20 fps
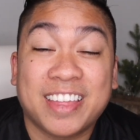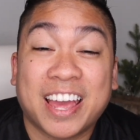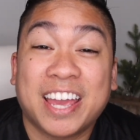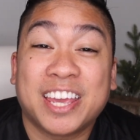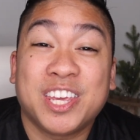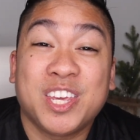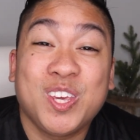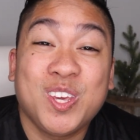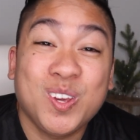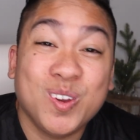
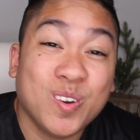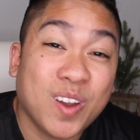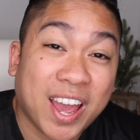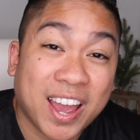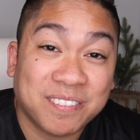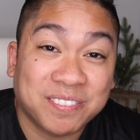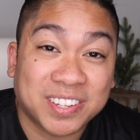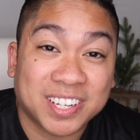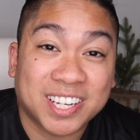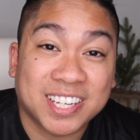that you
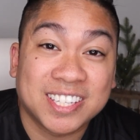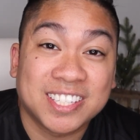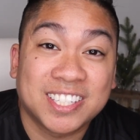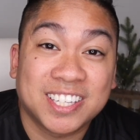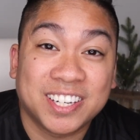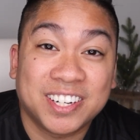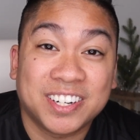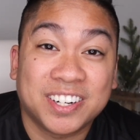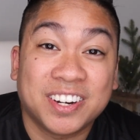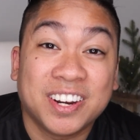have to
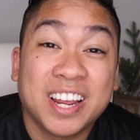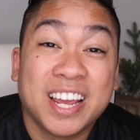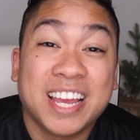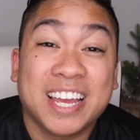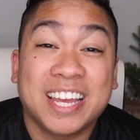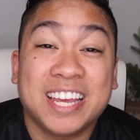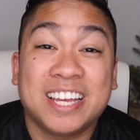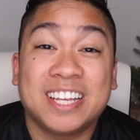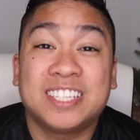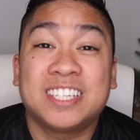consider
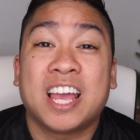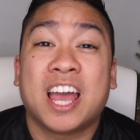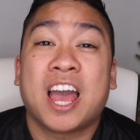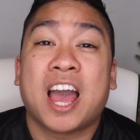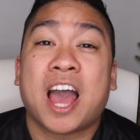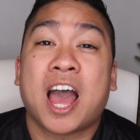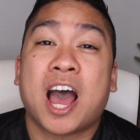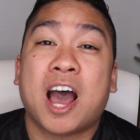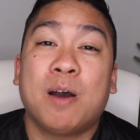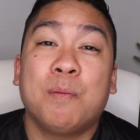is
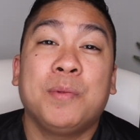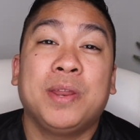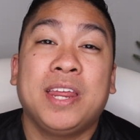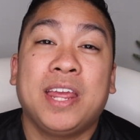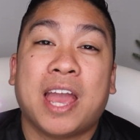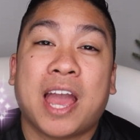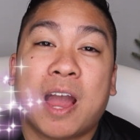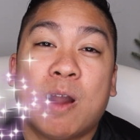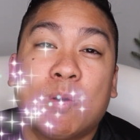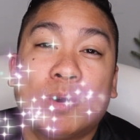how
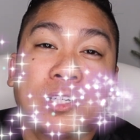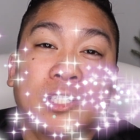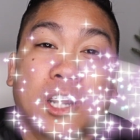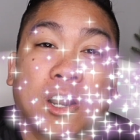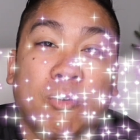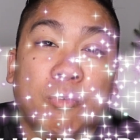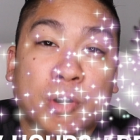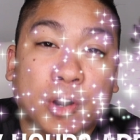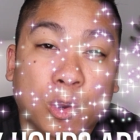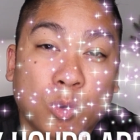many hours
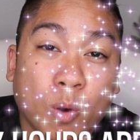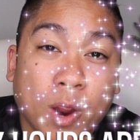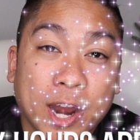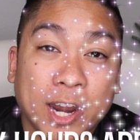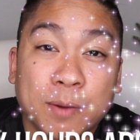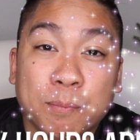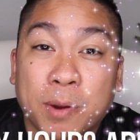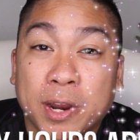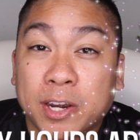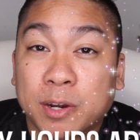are
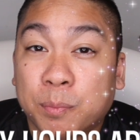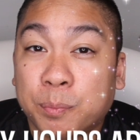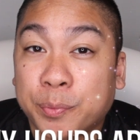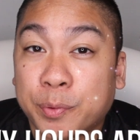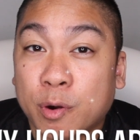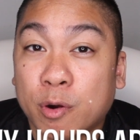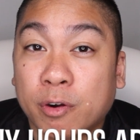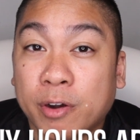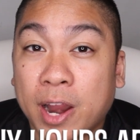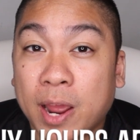required by your
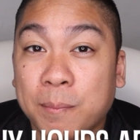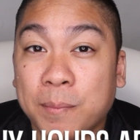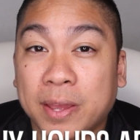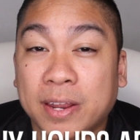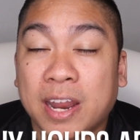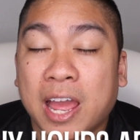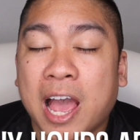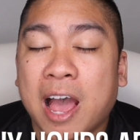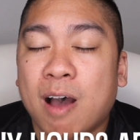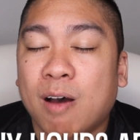program
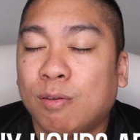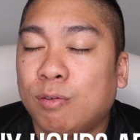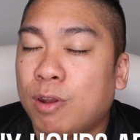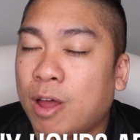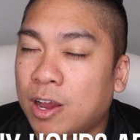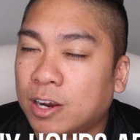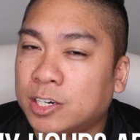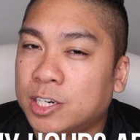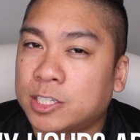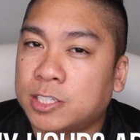and how
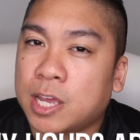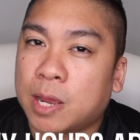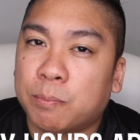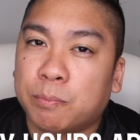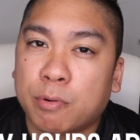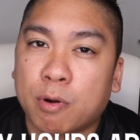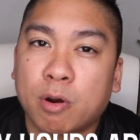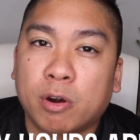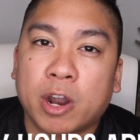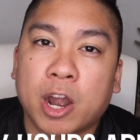long does that
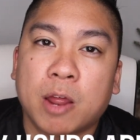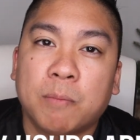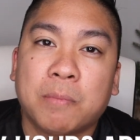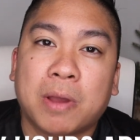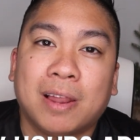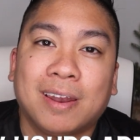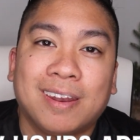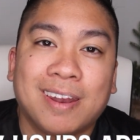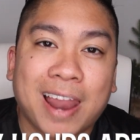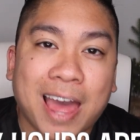program
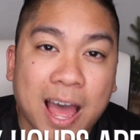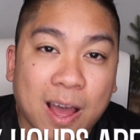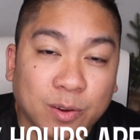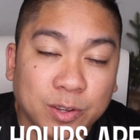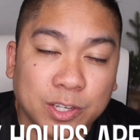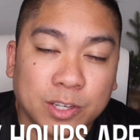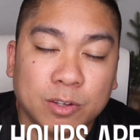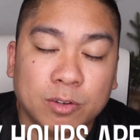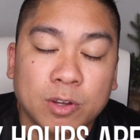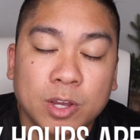allow
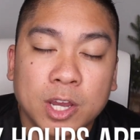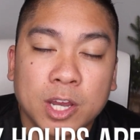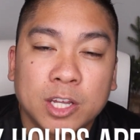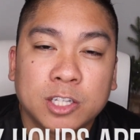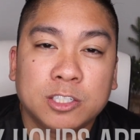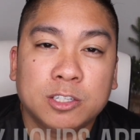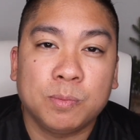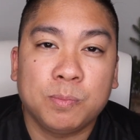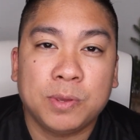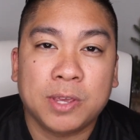you
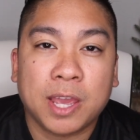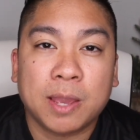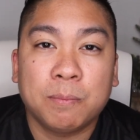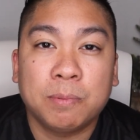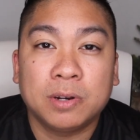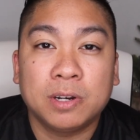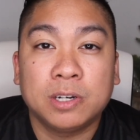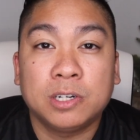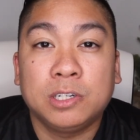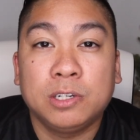to be
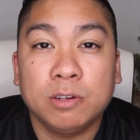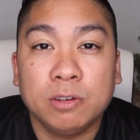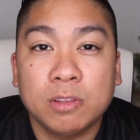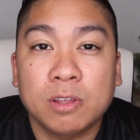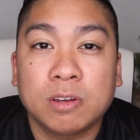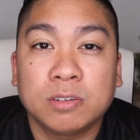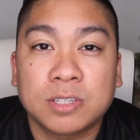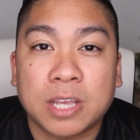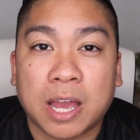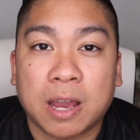able to do
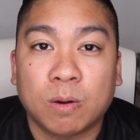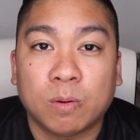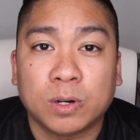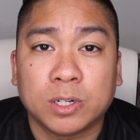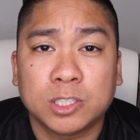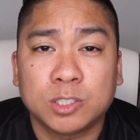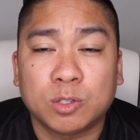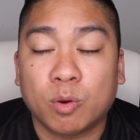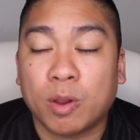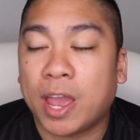those
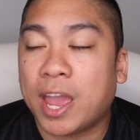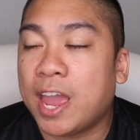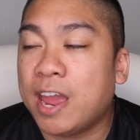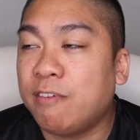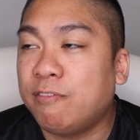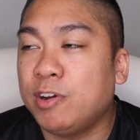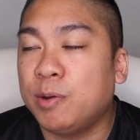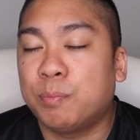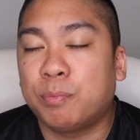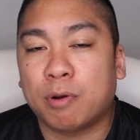hours. So
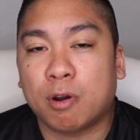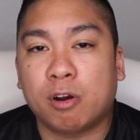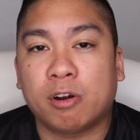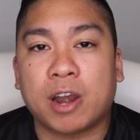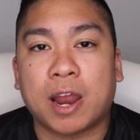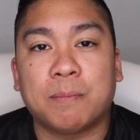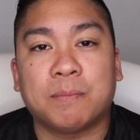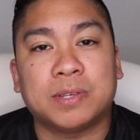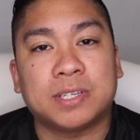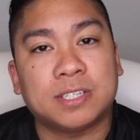every
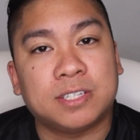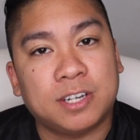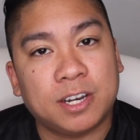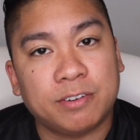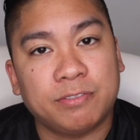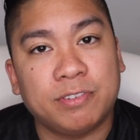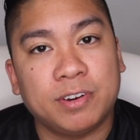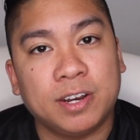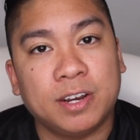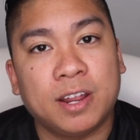program is
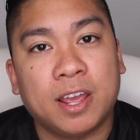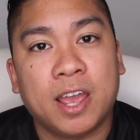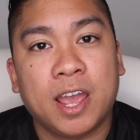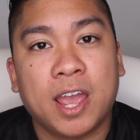different,